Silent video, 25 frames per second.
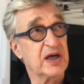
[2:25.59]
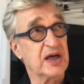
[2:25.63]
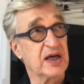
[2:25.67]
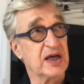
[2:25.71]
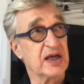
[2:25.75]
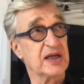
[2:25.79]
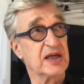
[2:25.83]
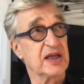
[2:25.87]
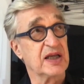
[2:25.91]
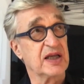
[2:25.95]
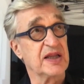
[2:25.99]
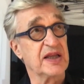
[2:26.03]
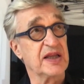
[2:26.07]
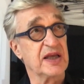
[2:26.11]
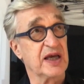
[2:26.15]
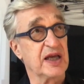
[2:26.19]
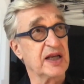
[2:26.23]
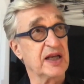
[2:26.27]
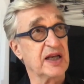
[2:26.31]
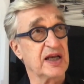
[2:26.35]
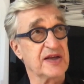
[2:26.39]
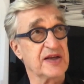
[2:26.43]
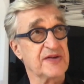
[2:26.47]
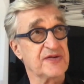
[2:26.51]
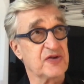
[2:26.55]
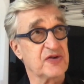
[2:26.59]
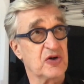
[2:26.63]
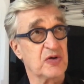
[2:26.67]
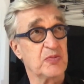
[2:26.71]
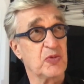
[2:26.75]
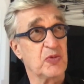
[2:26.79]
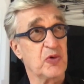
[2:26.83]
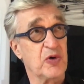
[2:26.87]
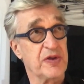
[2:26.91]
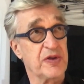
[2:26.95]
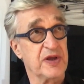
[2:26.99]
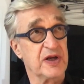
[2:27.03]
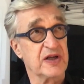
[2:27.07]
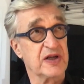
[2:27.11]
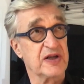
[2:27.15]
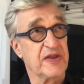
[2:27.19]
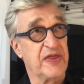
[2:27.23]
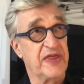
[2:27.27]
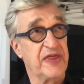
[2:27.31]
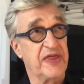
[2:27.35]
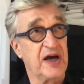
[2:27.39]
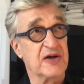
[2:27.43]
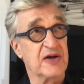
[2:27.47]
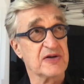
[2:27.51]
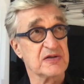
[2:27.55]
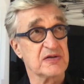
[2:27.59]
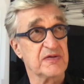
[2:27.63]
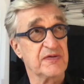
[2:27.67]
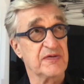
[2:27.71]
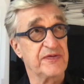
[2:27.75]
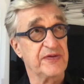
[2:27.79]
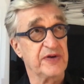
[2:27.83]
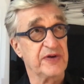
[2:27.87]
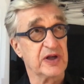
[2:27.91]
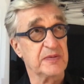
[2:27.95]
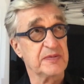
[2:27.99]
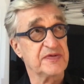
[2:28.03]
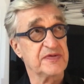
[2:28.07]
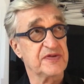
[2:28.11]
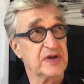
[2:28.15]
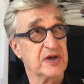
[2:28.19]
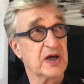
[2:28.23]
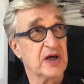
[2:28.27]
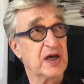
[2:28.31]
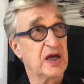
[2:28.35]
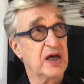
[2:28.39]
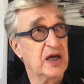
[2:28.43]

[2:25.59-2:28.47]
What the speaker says: And in the end, I saw more than 1,000 films, a